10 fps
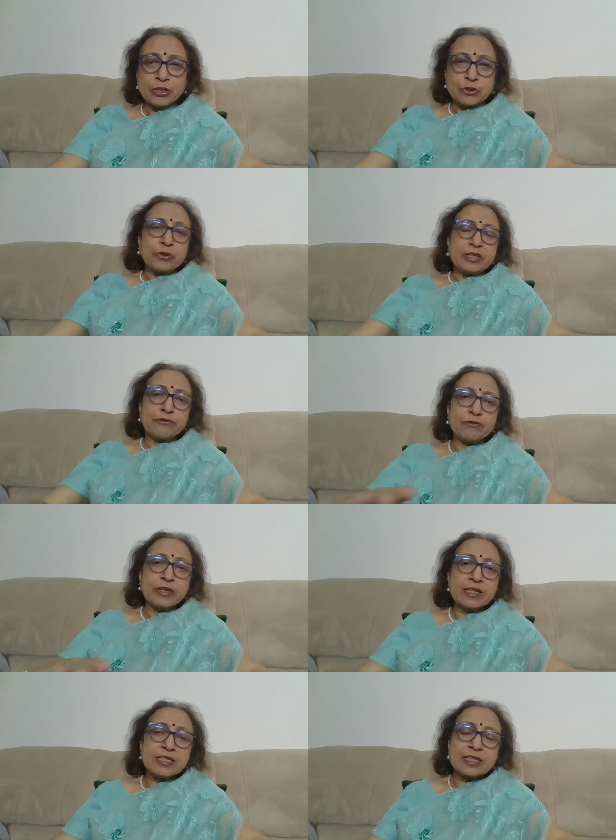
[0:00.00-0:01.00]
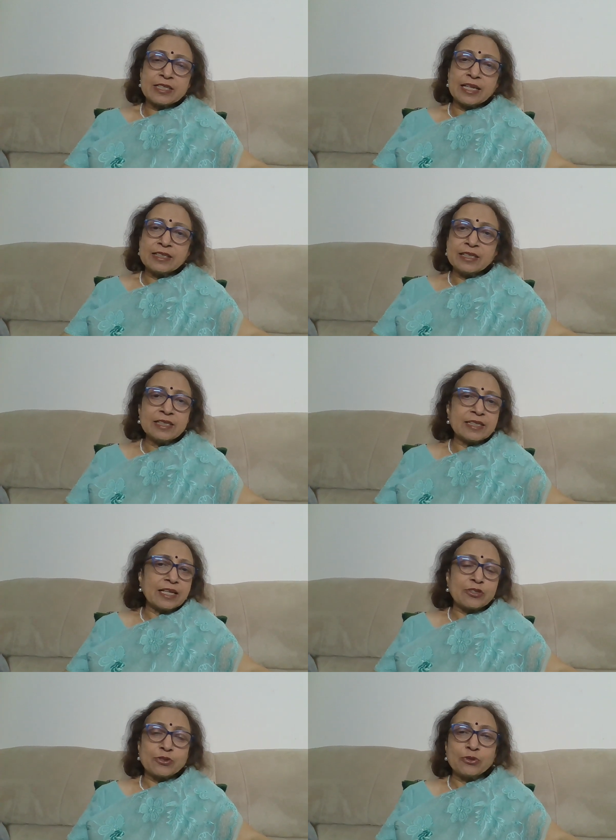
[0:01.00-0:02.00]
So in the first sentence,
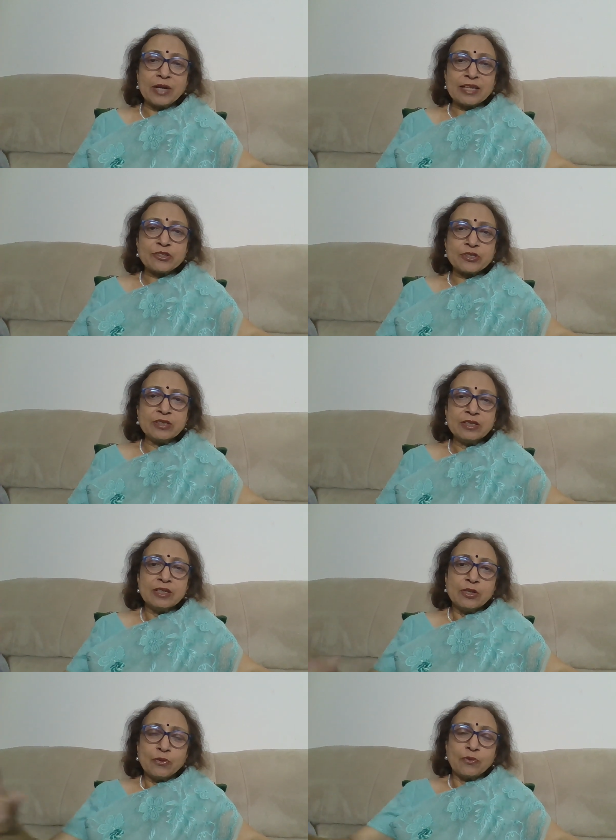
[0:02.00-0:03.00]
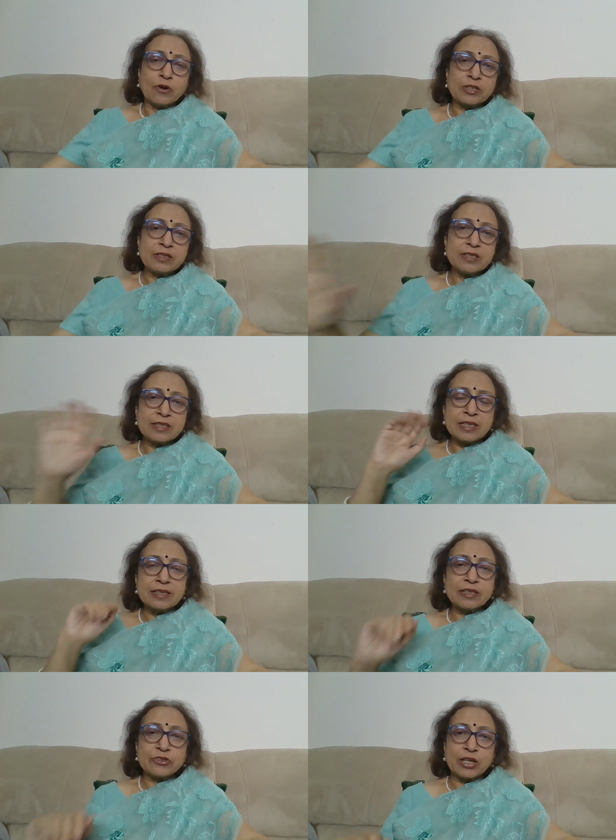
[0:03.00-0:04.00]
there is no action. Water is
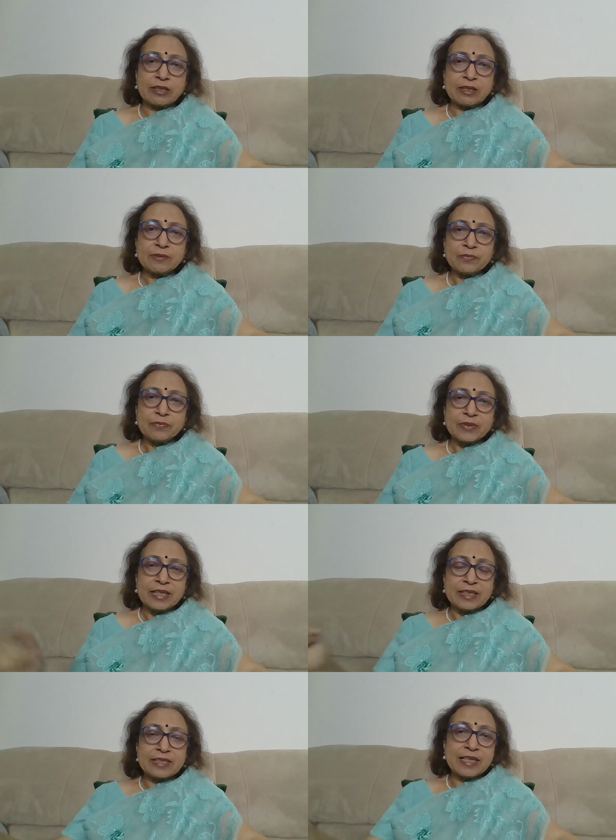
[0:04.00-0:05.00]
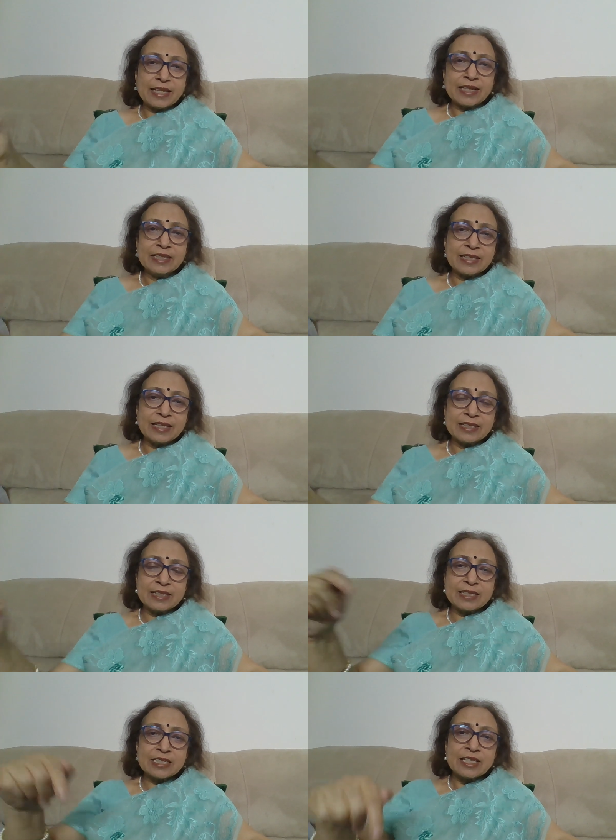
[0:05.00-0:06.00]
in the jug. In the second
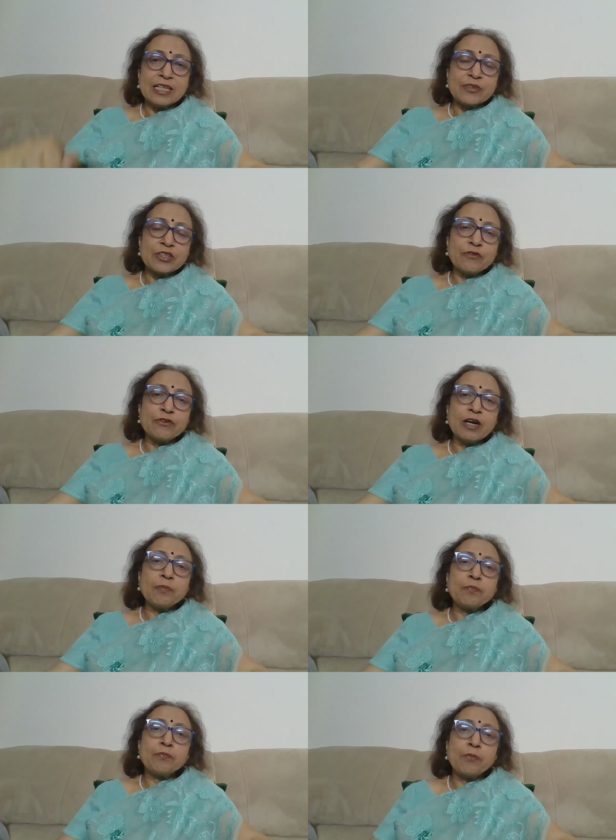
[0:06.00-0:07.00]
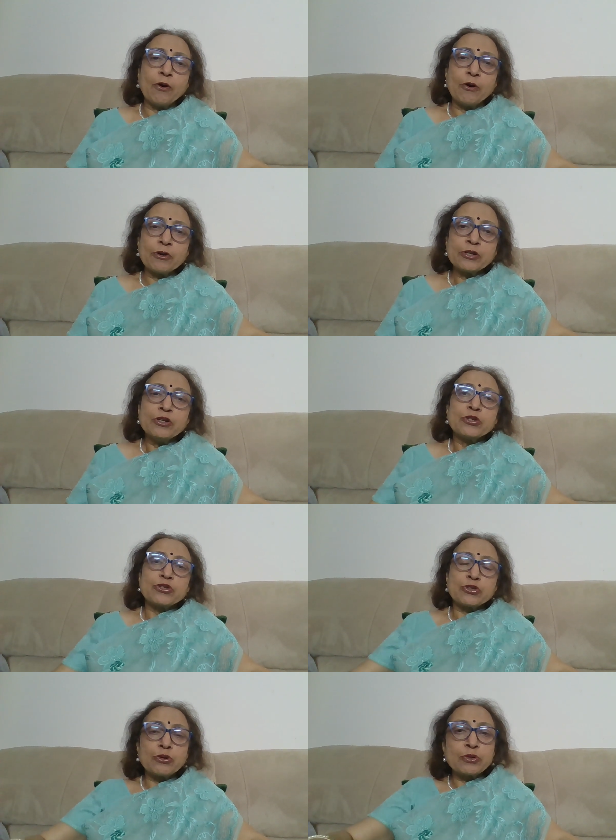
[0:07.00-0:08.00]
sentence, the verb pour
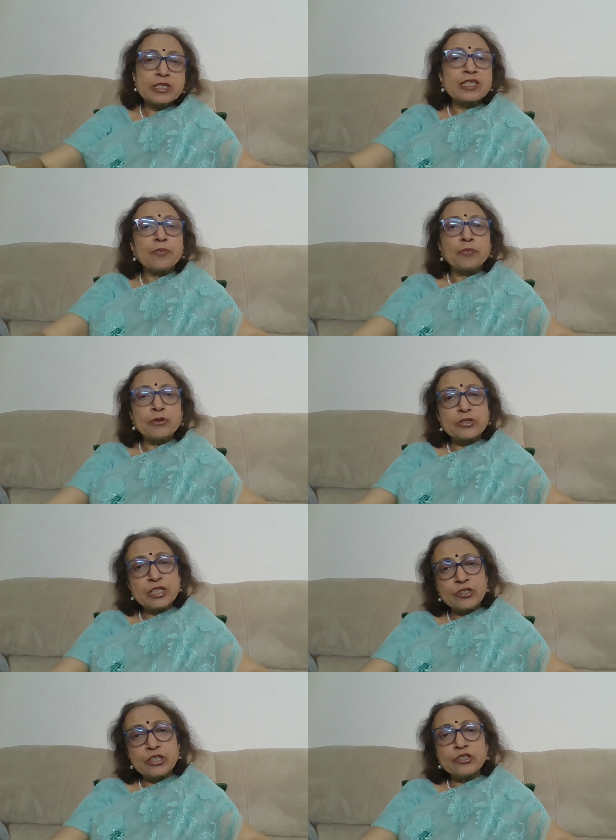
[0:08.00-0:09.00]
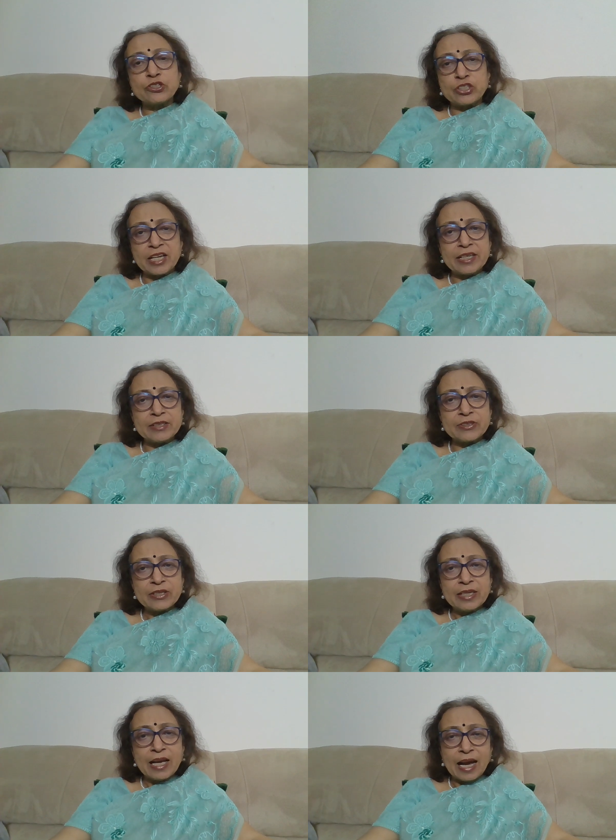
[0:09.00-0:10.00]
shows the position change,
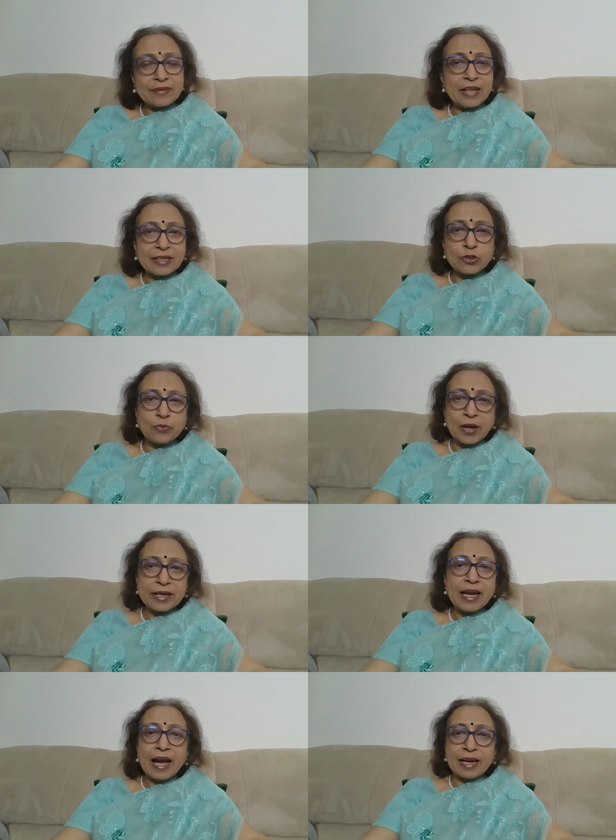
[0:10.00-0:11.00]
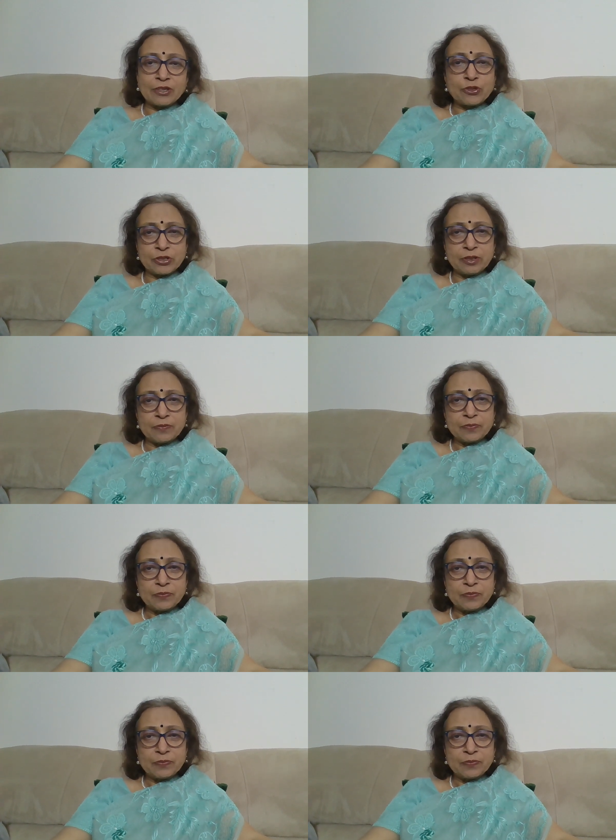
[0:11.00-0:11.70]
and that is why action.